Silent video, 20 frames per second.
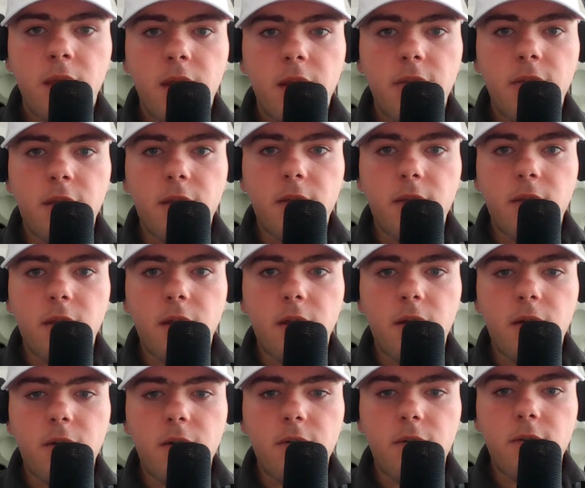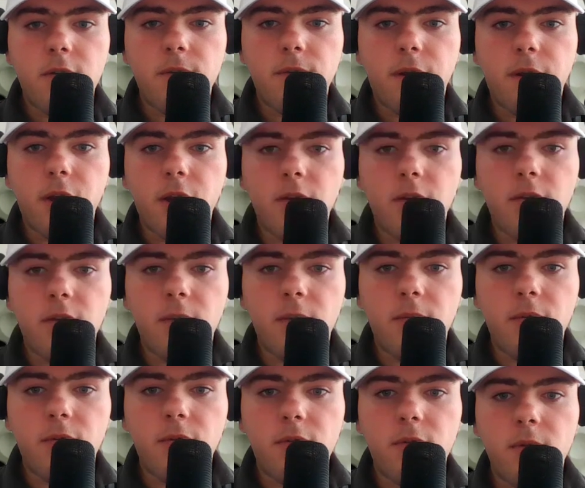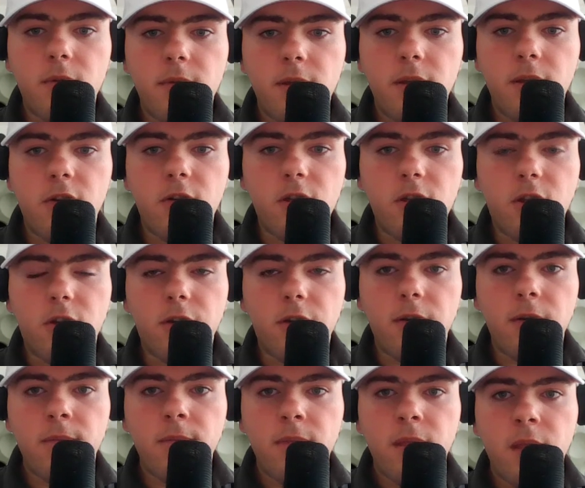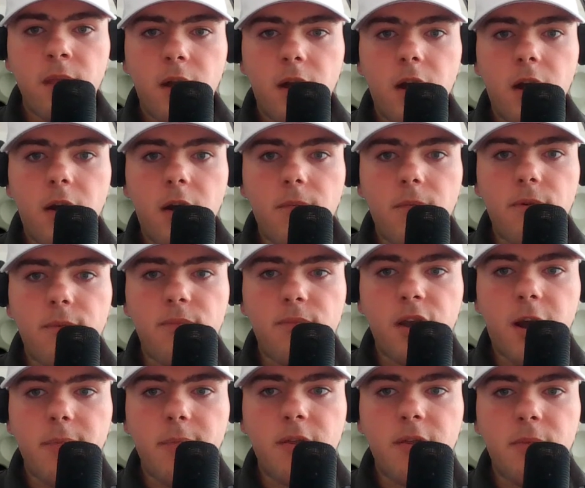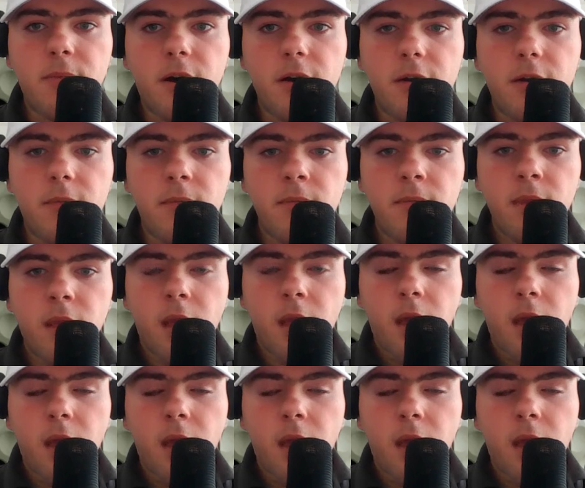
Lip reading: and I think they are just a very good team who's, loaded from top to bottom.